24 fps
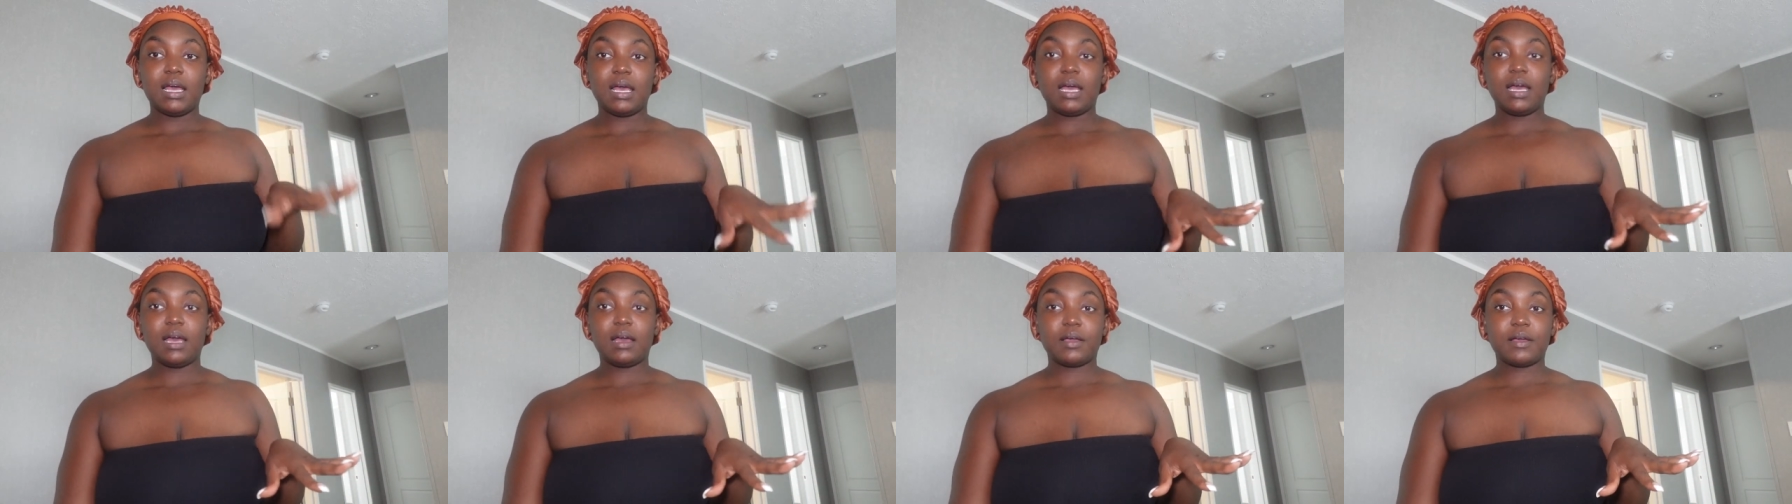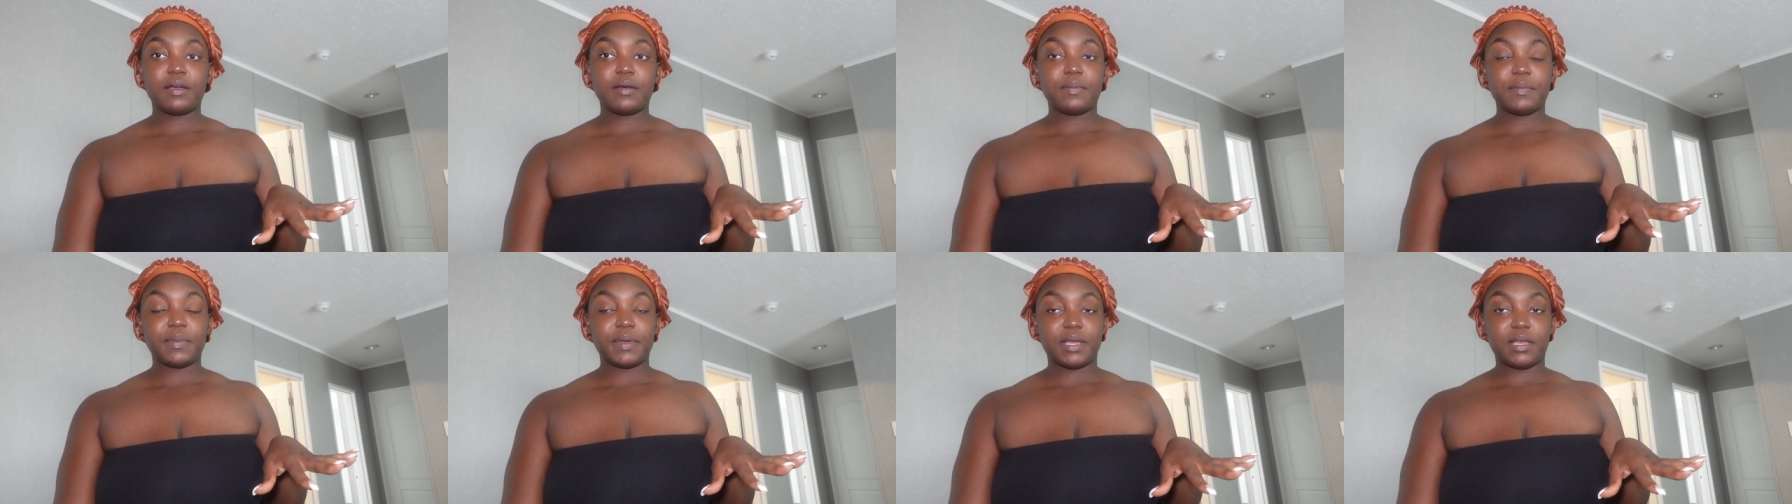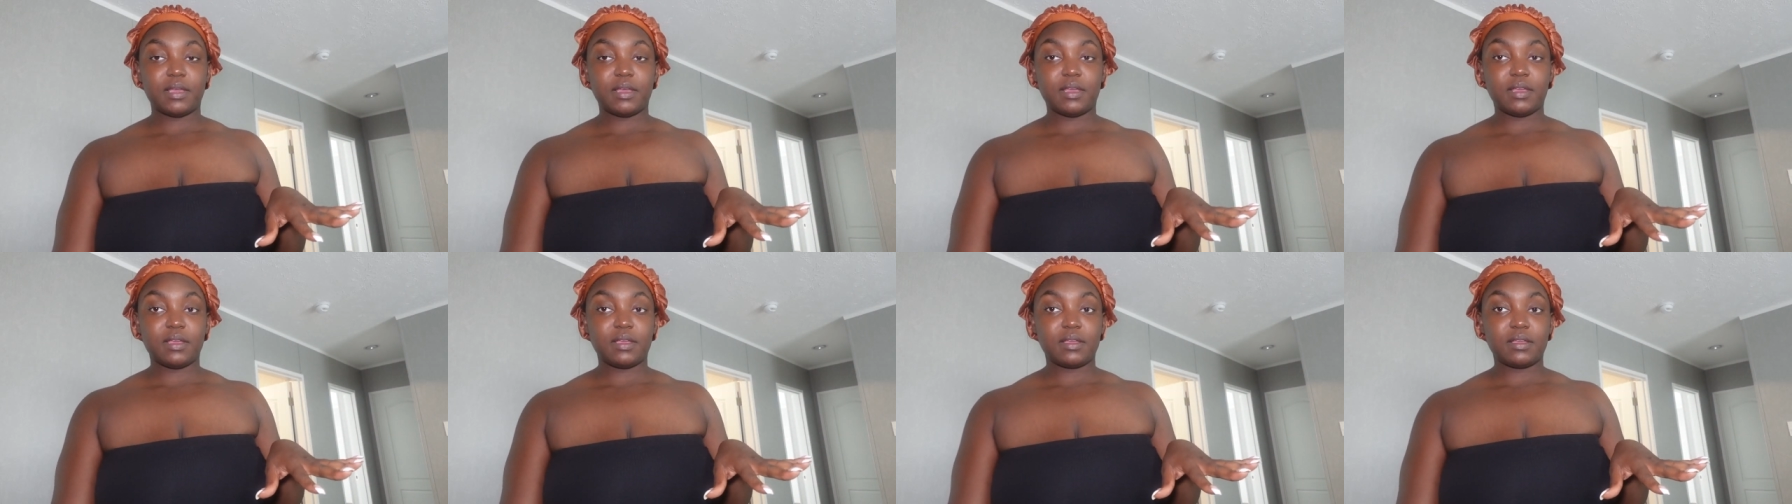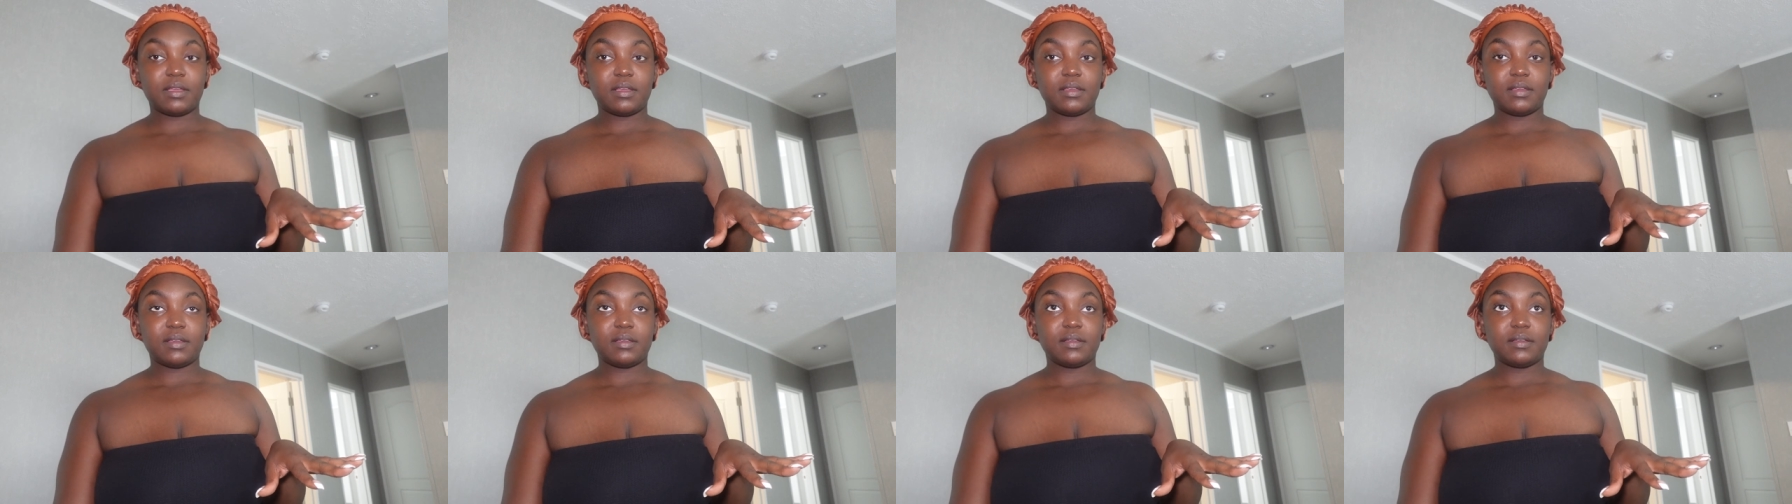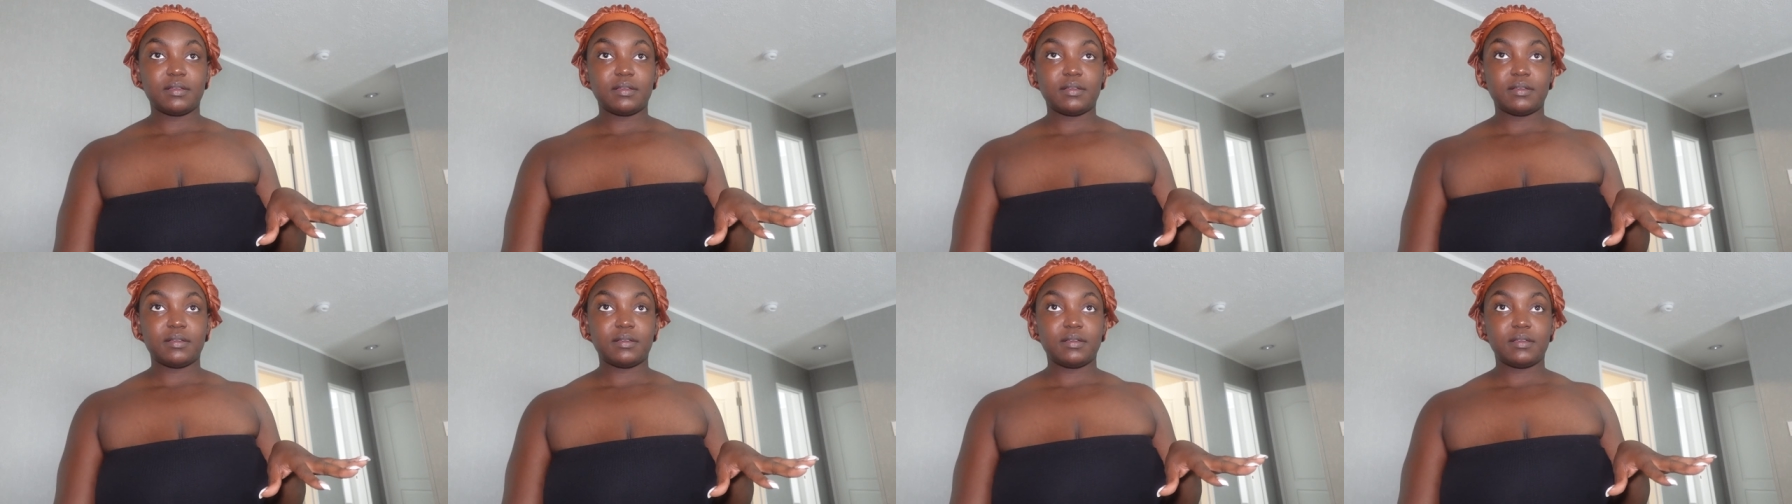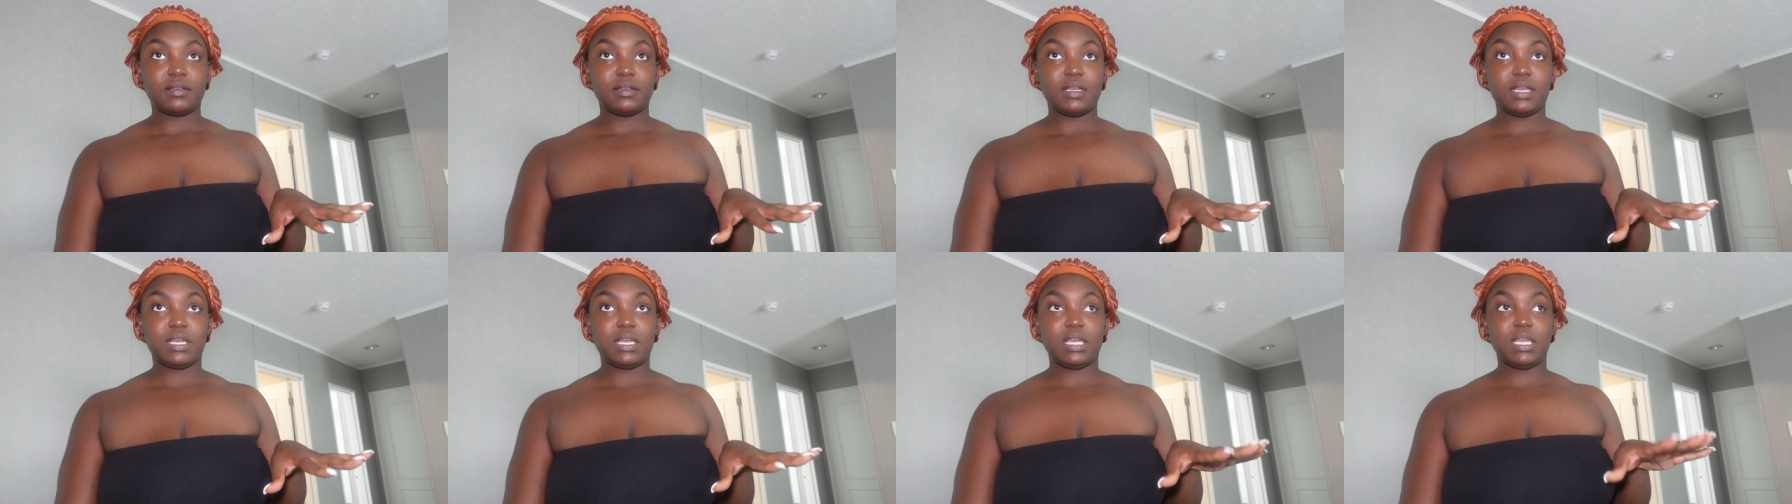I'll come back.
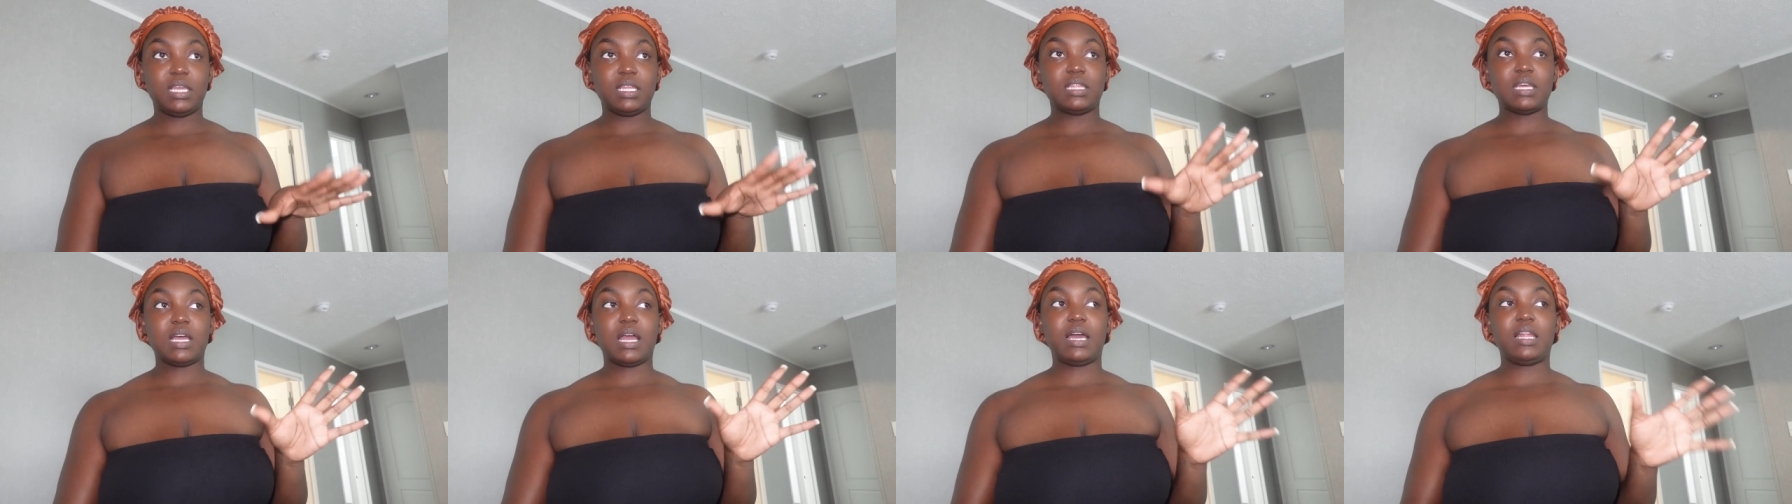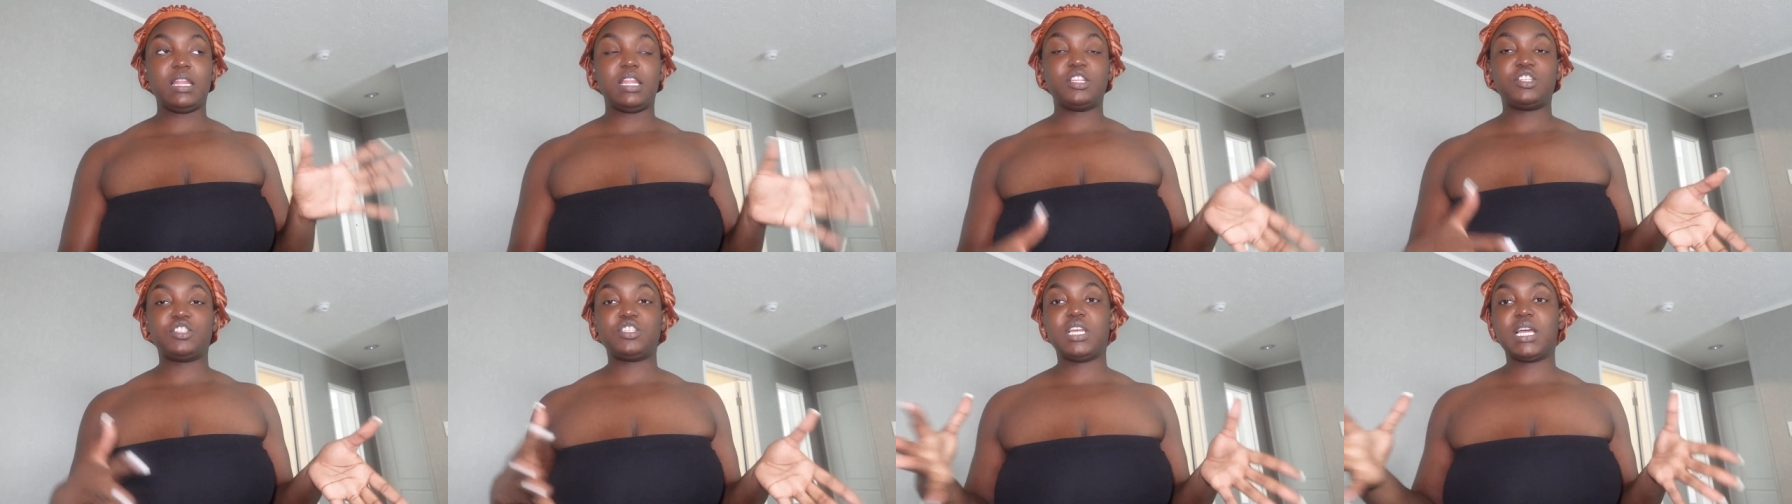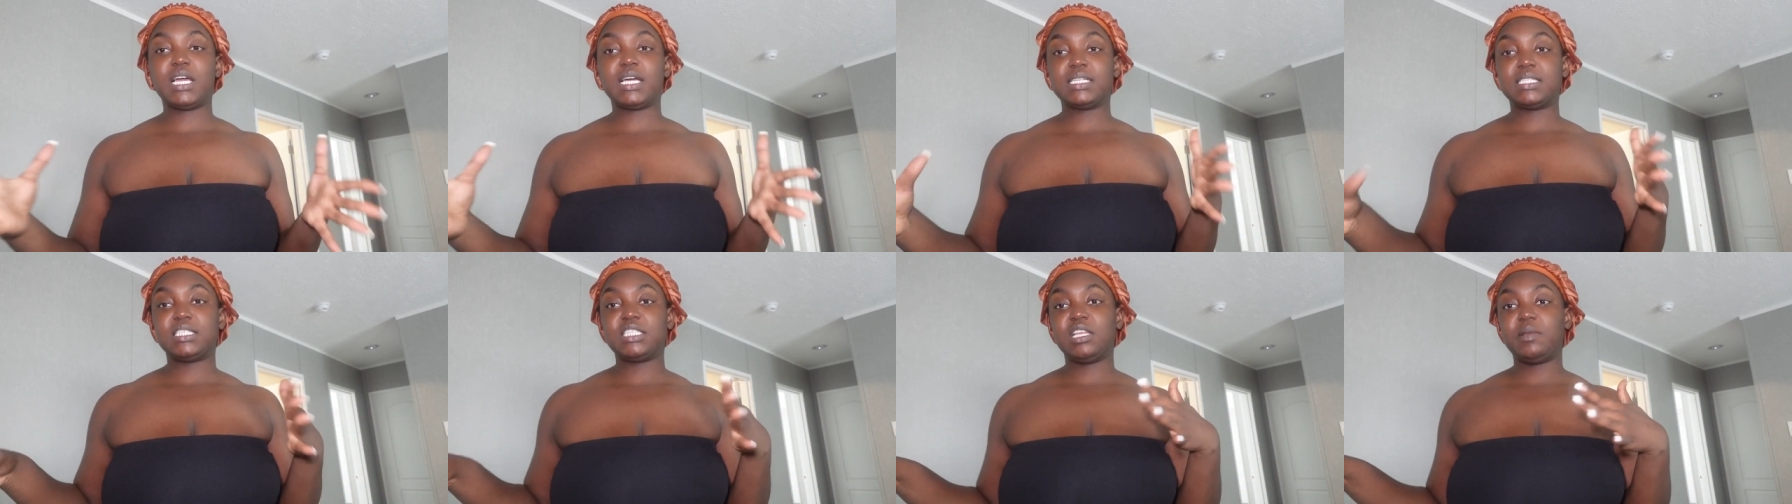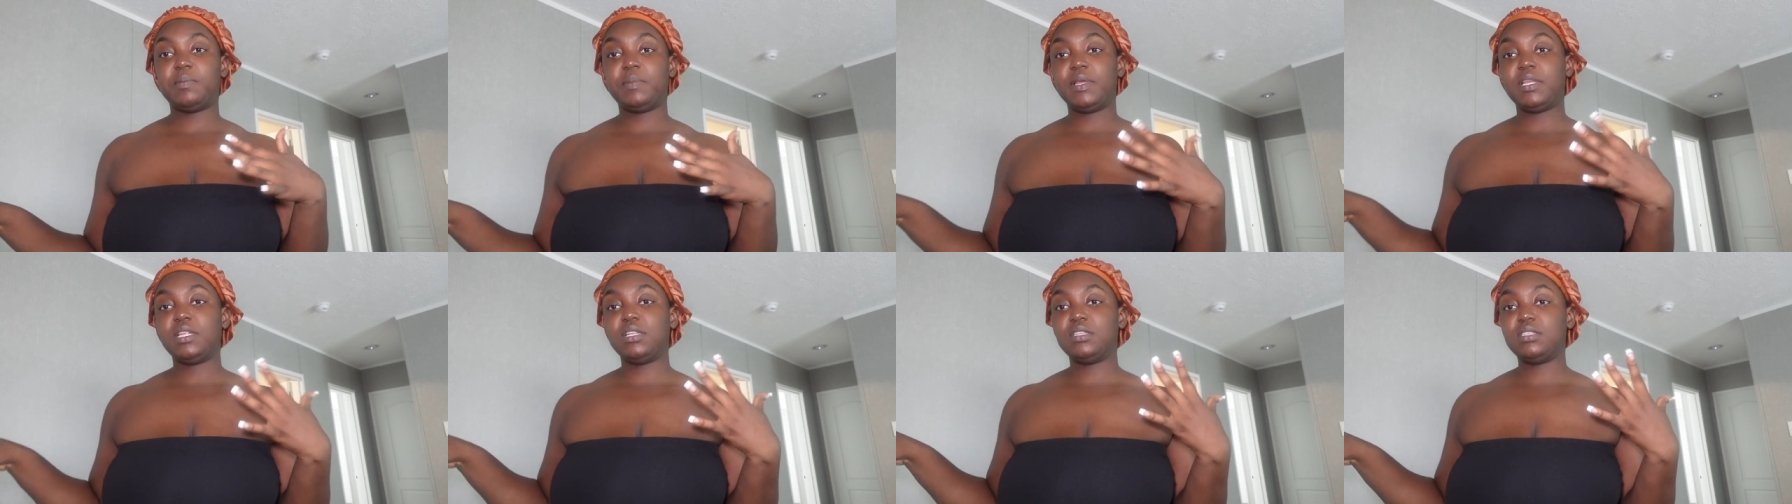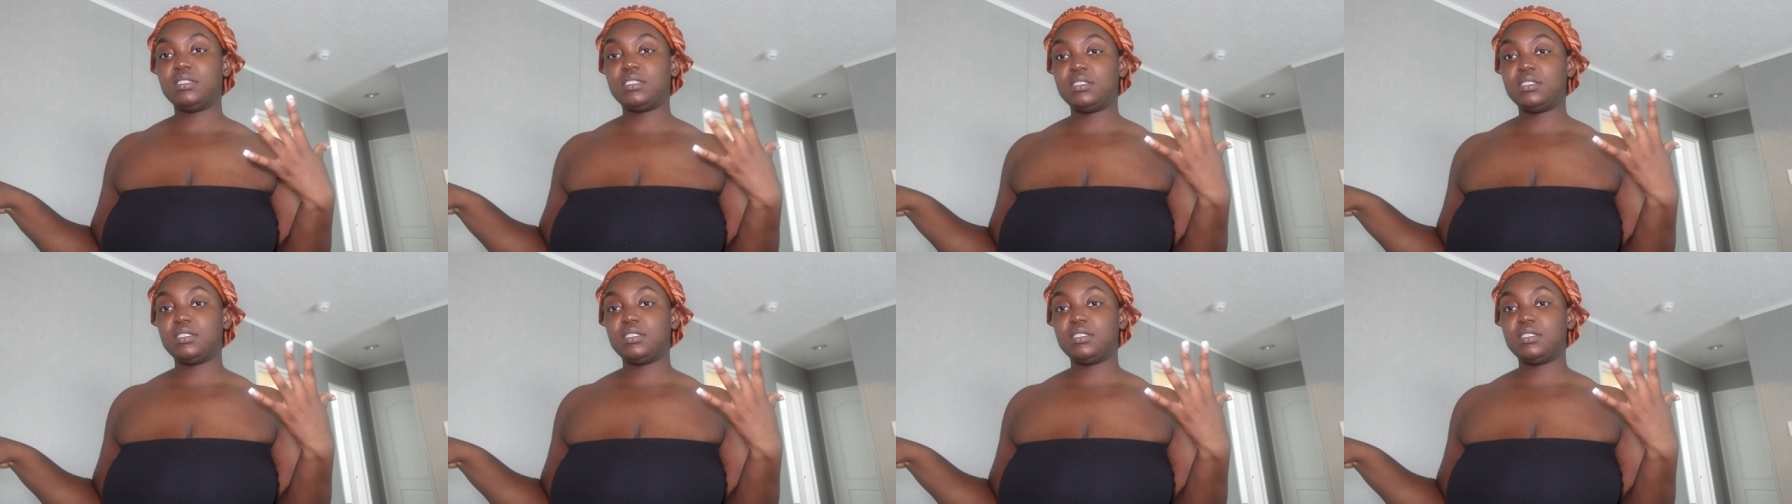Either I'll let you guys see me